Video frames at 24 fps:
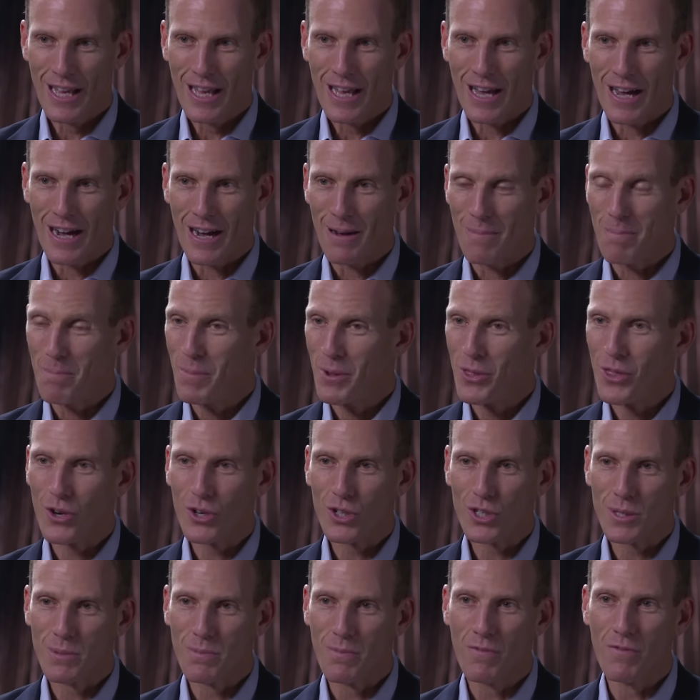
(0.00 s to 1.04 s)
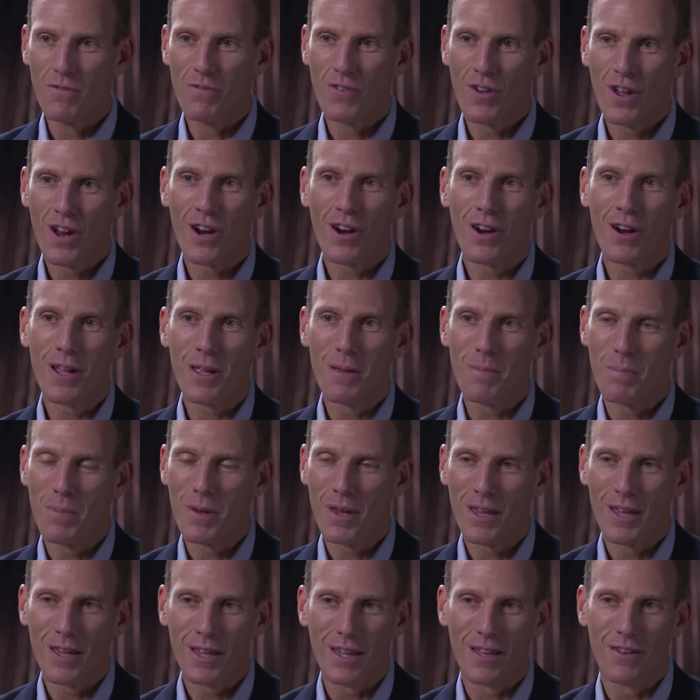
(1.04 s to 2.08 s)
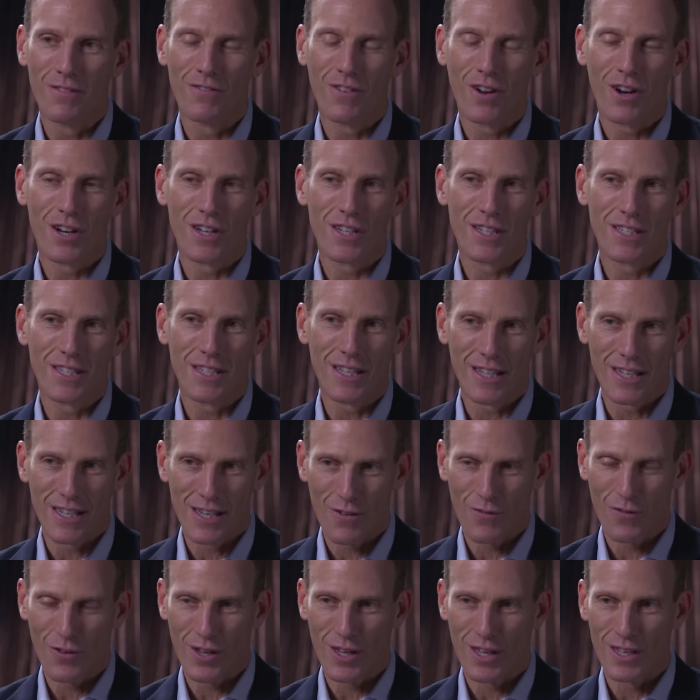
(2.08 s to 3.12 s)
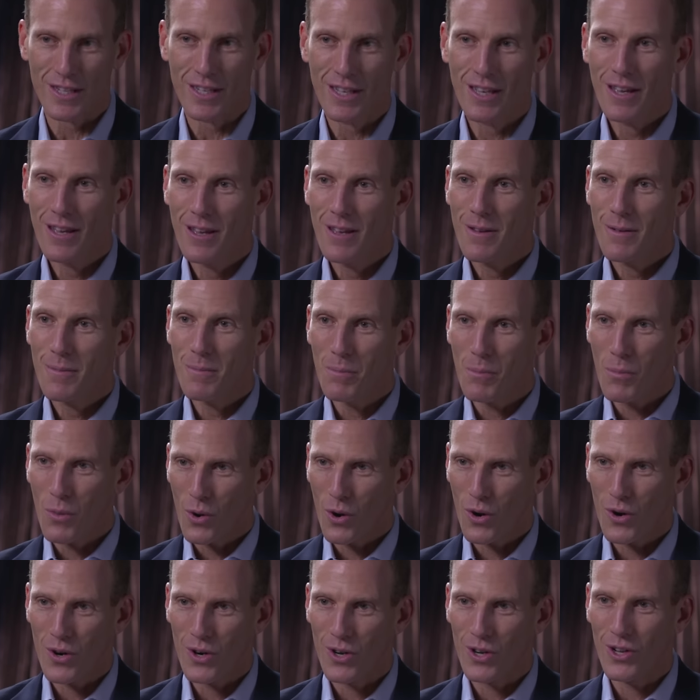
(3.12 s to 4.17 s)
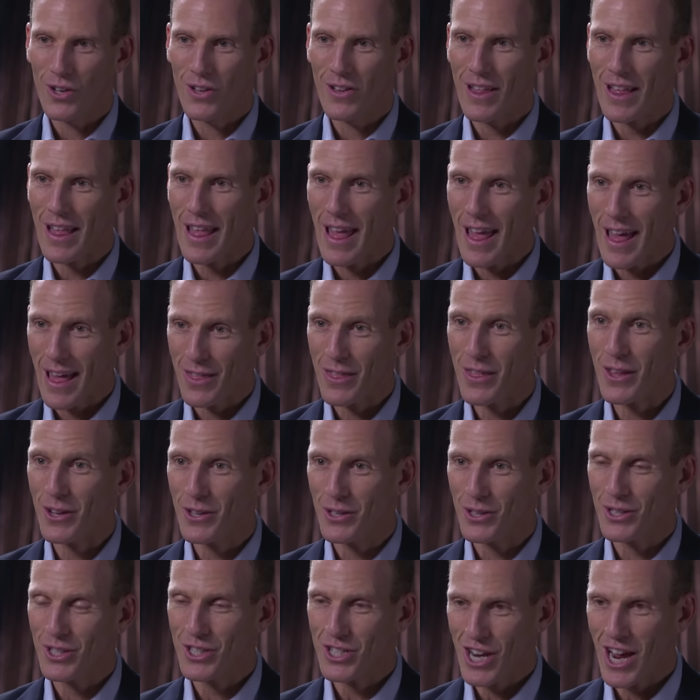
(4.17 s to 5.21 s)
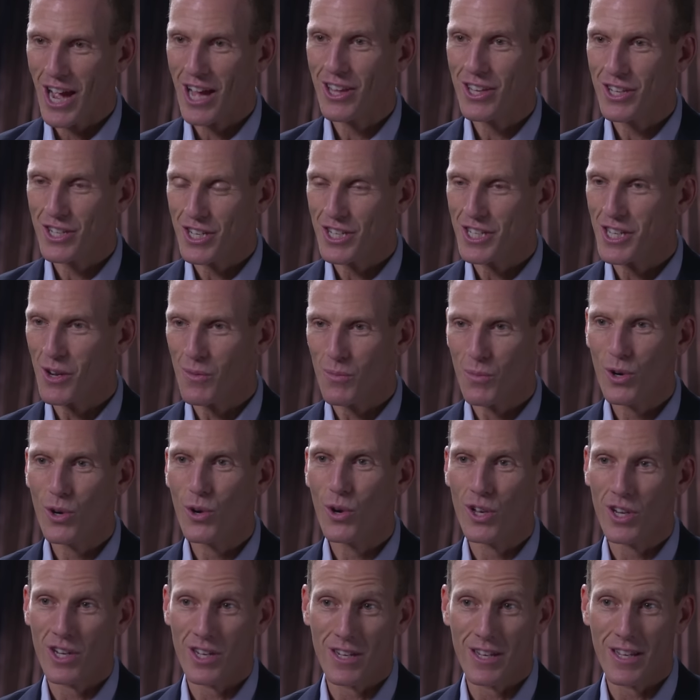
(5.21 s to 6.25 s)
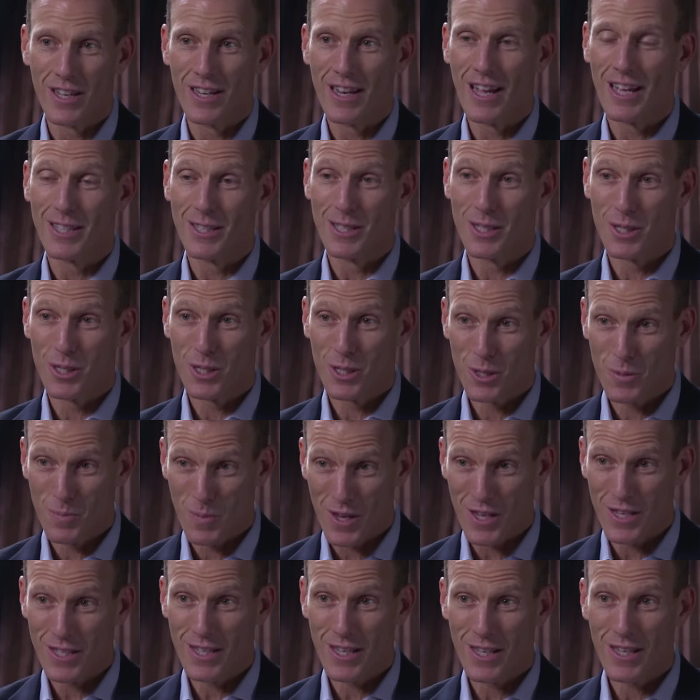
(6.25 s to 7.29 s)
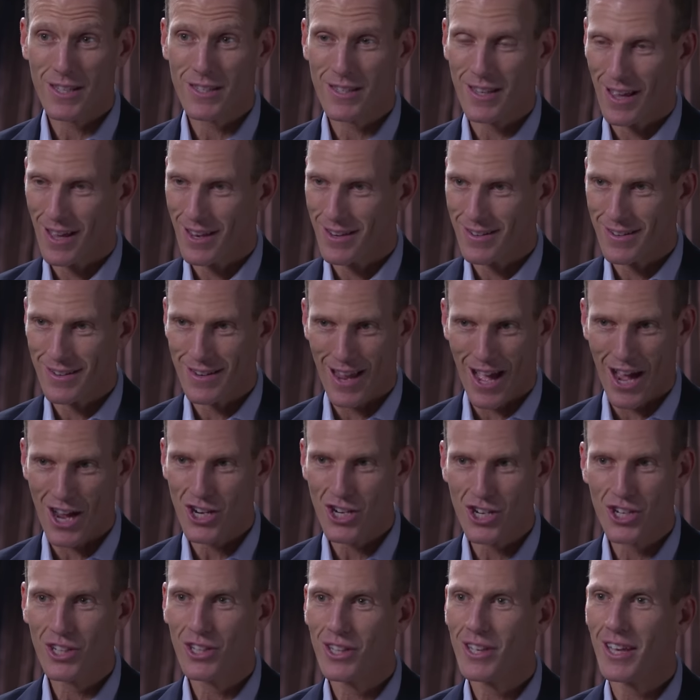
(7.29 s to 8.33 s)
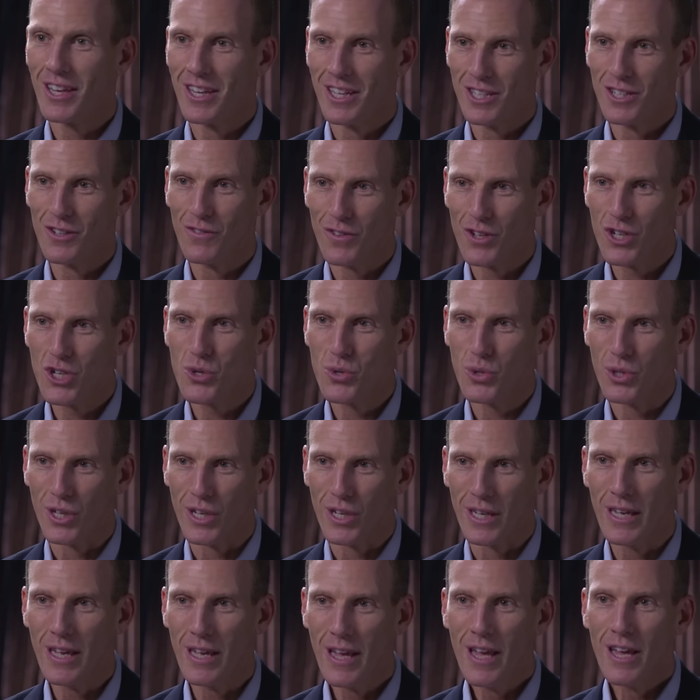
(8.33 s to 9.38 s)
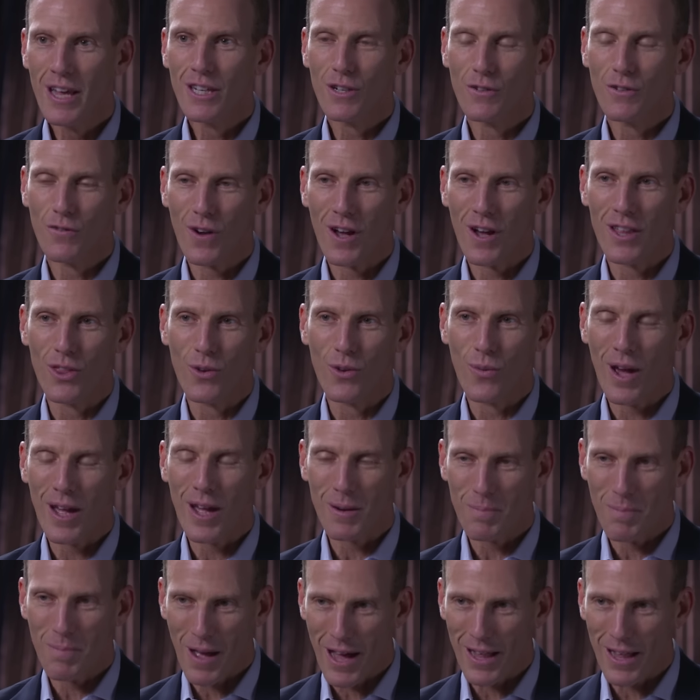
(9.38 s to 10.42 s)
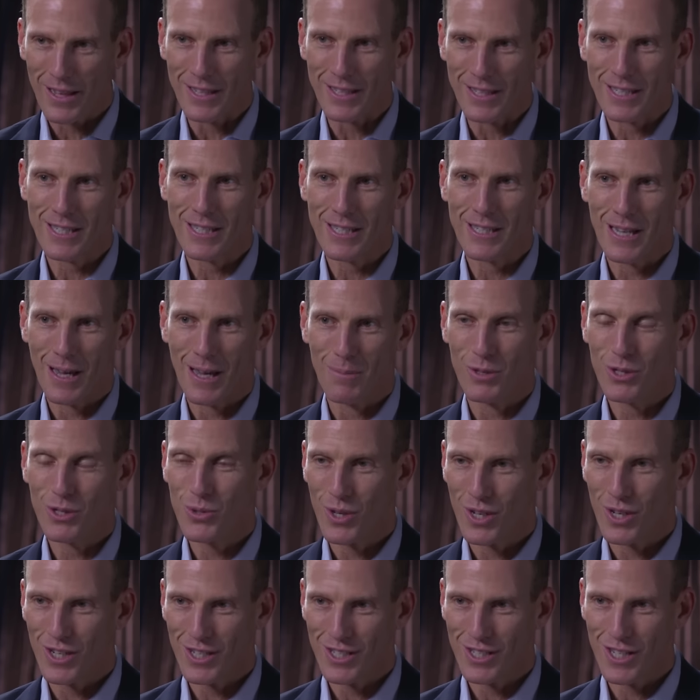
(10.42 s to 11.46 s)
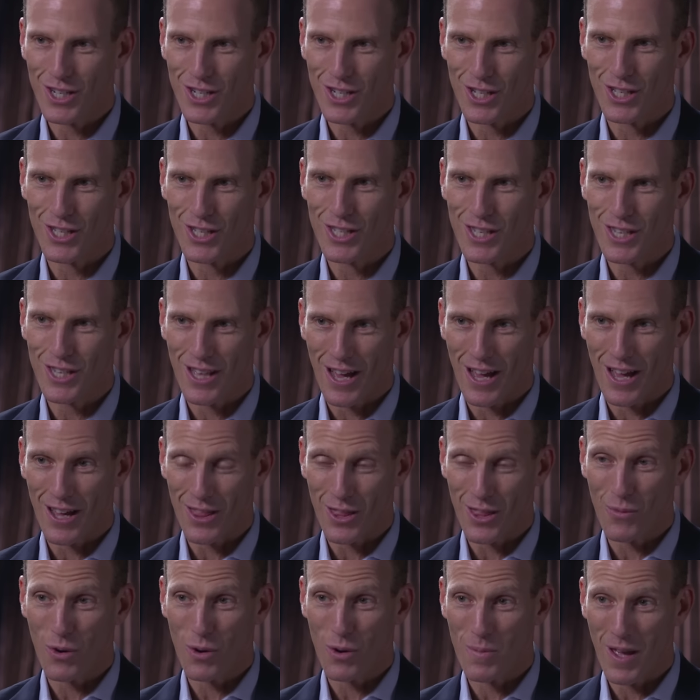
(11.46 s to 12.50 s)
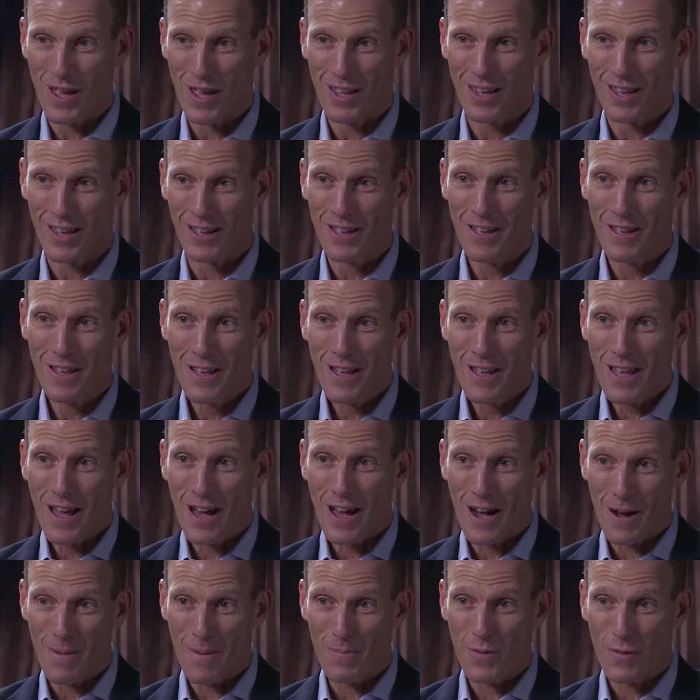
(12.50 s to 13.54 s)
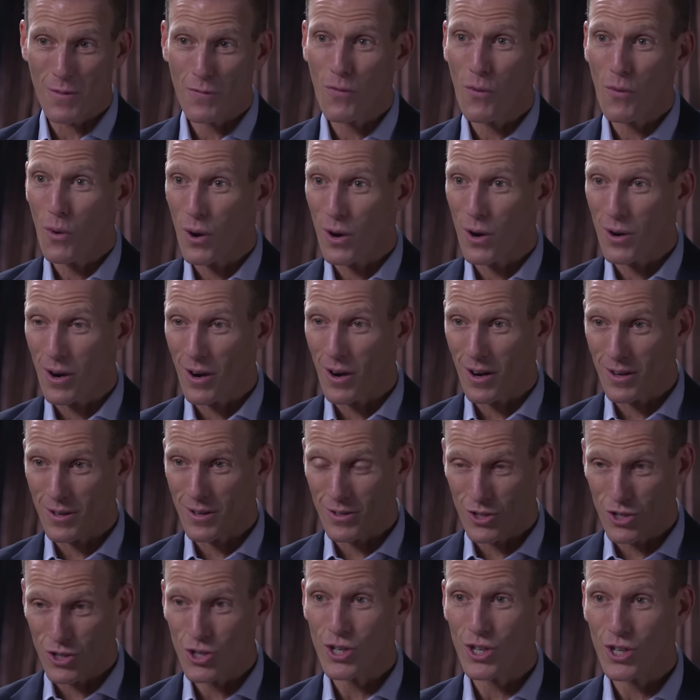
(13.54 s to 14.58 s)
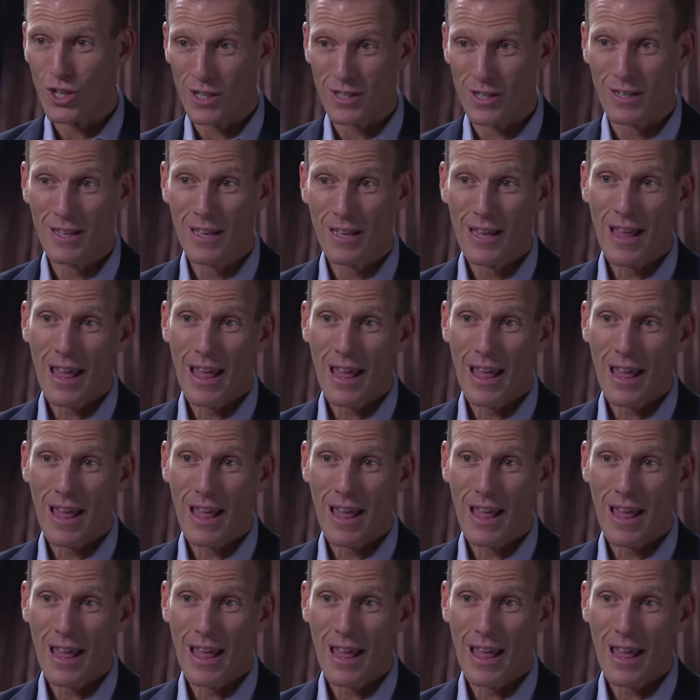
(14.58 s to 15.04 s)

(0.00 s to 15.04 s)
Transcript: But there are some very big and very significant moral, ethical challenges, and we're going to need as a species and nationally and individually to find the right balance between decisions that we're making for our good